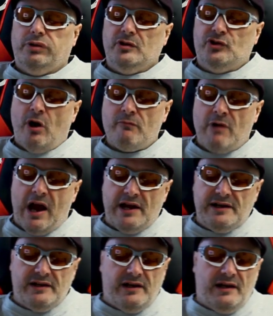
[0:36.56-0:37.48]
John
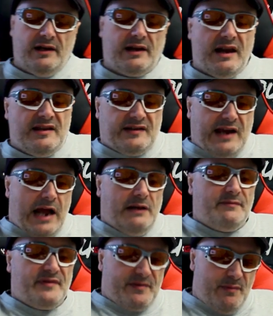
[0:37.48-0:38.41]
Ryder against
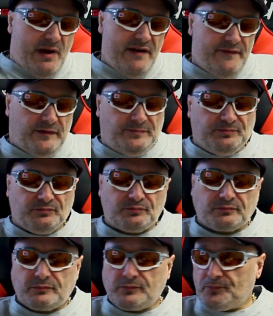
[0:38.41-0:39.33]
Callum Smith.
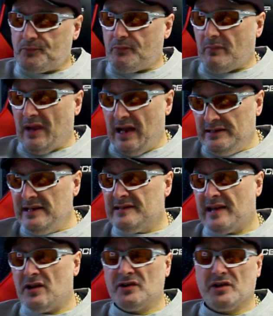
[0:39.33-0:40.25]
I
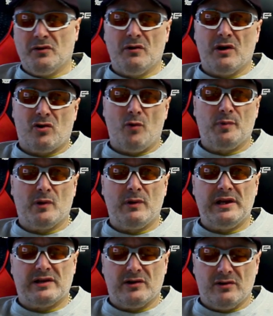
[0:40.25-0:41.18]
did tell you a couple of
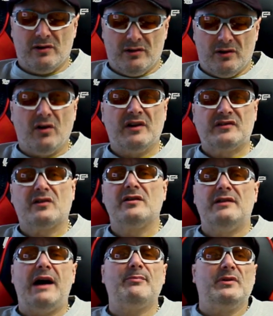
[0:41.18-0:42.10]
weeks ago, look, it's
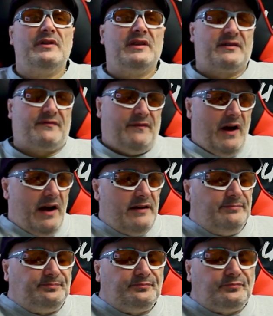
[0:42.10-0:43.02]
going to happen this
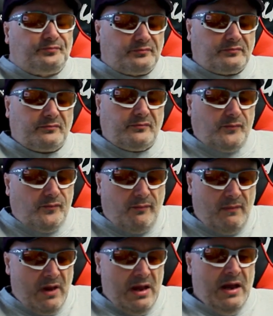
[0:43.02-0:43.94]
fight.
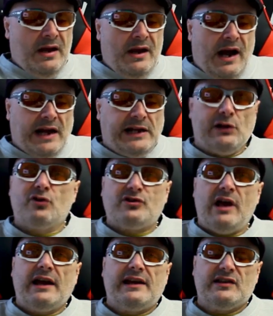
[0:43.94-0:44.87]
And it looks
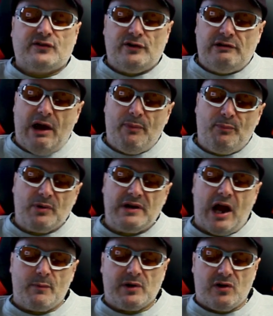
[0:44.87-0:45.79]
like it's going to happen
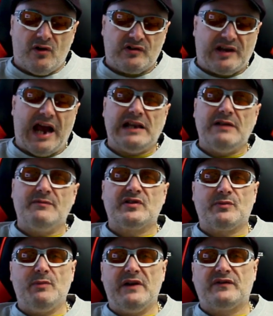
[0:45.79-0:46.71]
now because Callum
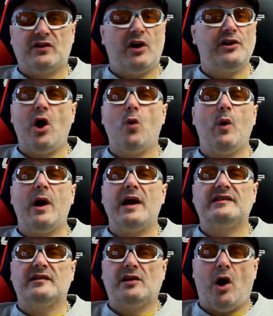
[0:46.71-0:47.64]
Smith's got
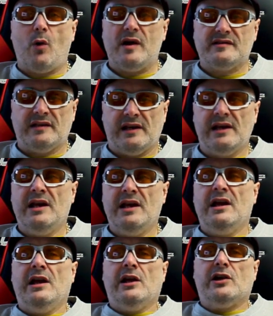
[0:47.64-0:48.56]
nowhere to go, has he?
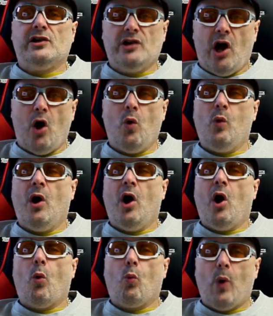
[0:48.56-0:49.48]

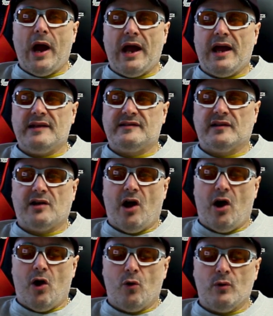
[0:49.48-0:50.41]
Nowhere to
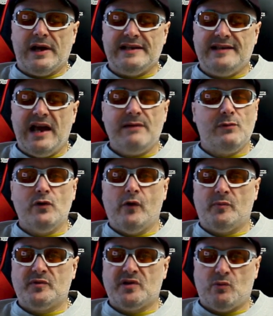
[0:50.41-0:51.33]
go. He didn't
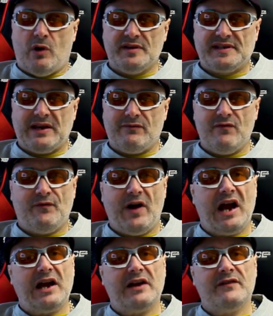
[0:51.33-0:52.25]
move up to
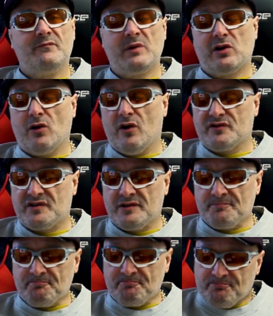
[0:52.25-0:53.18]
175
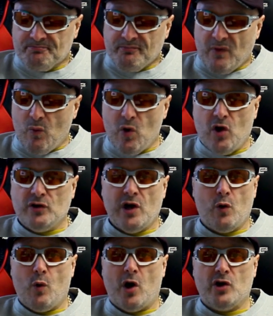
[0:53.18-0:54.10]
because we all
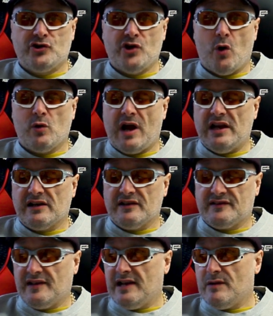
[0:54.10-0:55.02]
know what Joe
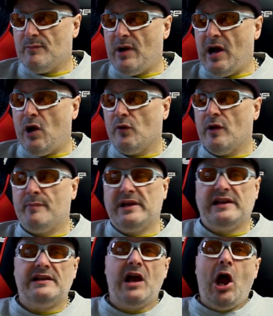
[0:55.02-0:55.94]
Gallagher said about there
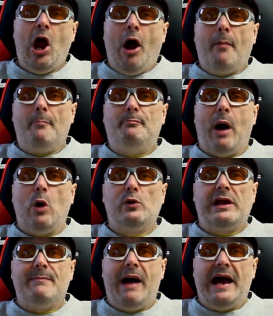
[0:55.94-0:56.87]
being
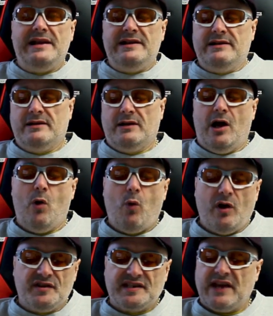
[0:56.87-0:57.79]
bogeymen at
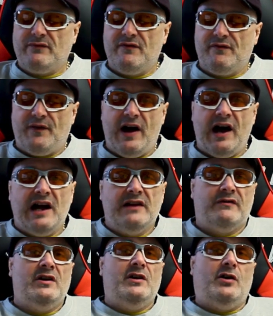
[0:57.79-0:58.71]

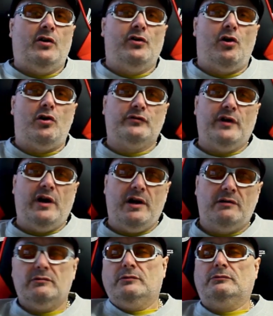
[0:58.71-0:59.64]
175 on all the